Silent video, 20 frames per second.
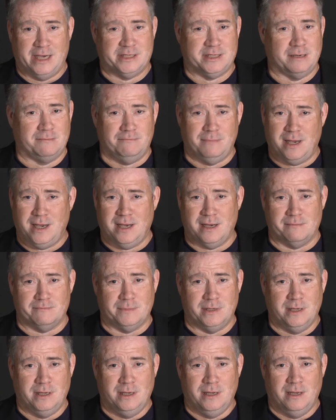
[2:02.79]
I said,
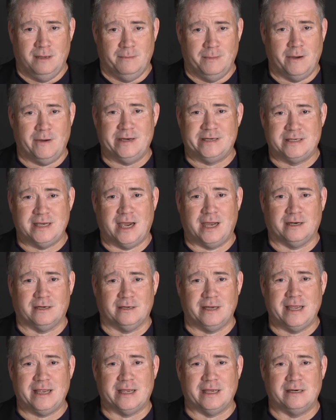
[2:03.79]
Mom, Mary Todd
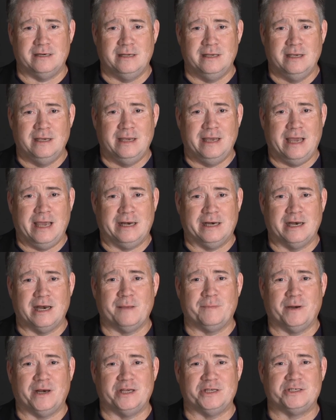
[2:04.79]
Lincoln ended
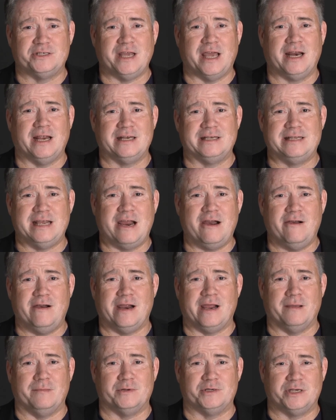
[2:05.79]
up in a
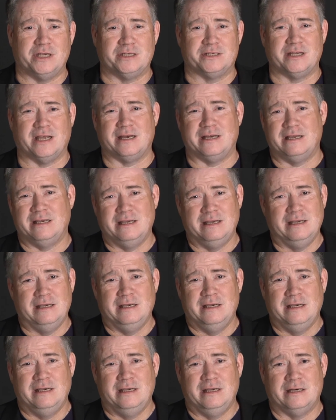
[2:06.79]
sanitarium. She said,
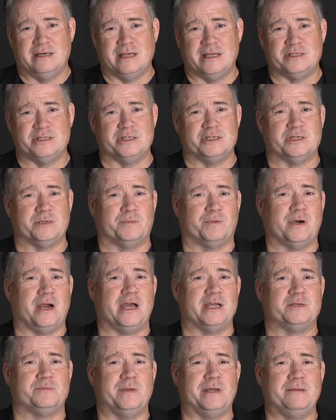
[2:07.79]
doesn't
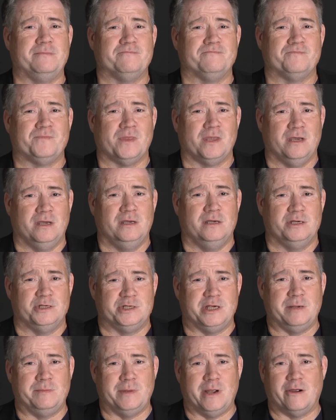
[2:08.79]
surprise me.
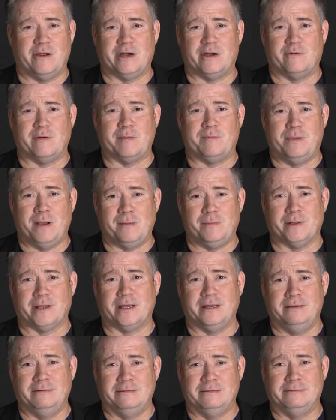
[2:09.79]
She married a
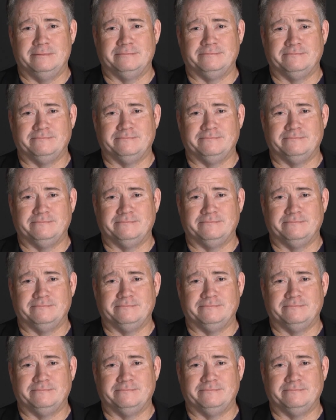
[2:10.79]
Republican.